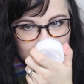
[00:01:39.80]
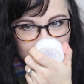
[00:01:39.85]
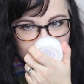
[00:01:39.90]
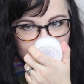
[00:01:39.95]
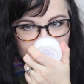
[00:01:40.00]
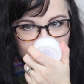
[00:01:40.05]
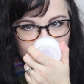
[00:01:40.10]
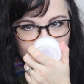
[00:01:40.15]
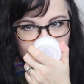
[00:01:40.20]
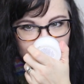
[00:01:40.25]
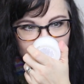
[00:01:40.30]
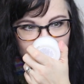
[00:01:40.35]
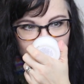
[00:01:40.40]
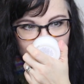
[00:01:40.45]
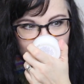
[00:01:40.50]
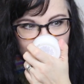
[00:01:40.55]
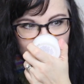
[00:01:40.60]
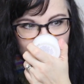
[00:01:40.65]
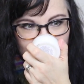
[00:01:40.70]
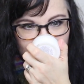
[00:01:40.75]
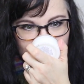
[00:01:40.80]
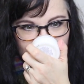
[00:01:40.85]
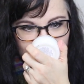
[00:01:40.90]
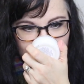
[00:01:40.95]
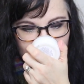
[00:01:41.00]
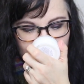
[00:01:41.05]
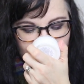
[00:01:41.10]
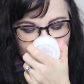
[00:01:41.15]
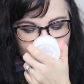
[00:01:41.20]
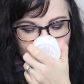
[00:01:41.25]

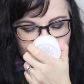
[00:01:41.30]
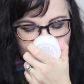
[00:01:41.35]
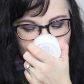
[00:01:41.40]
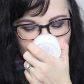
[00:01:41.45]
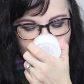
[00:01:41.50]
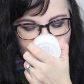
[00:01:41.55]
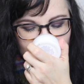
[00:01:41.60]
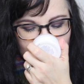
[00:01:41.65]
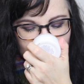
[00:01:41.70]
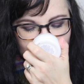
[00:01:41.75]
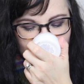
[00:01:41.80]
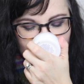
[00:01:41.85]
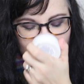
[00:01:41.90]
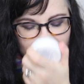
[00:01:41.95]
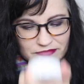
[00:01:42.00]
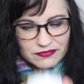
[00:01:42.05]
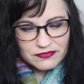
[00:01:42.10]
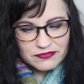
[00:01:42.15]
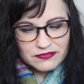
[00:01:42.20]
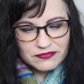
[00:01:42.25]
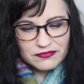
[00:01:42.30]
(silence)